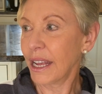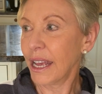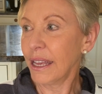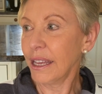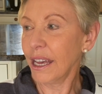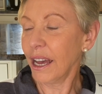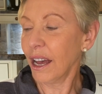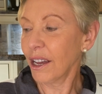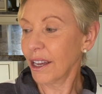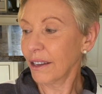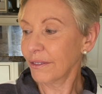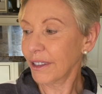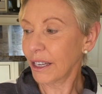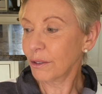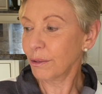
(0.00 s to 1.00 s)
Yeah, I have
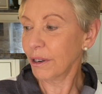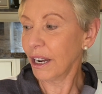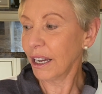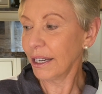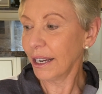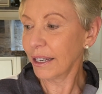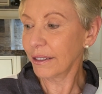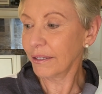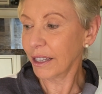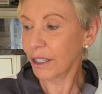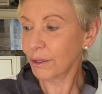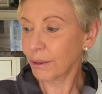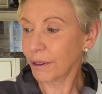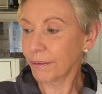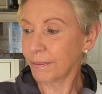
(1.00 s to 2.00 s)
that one. I like that
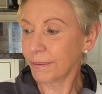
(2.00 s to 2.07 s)
one.